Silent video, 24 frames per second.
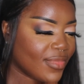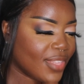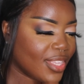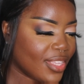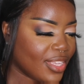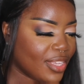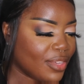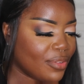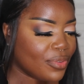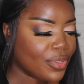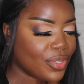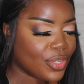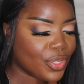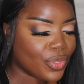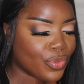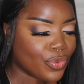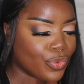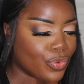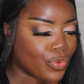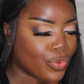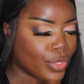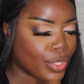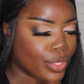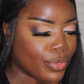he was just
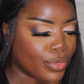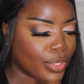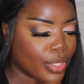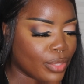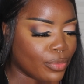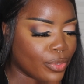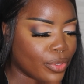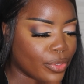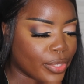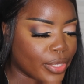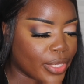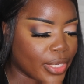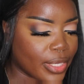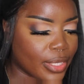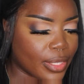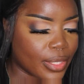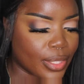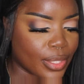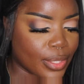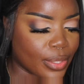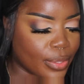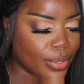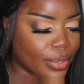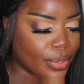really, really boring.
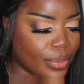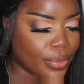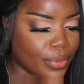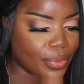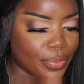So,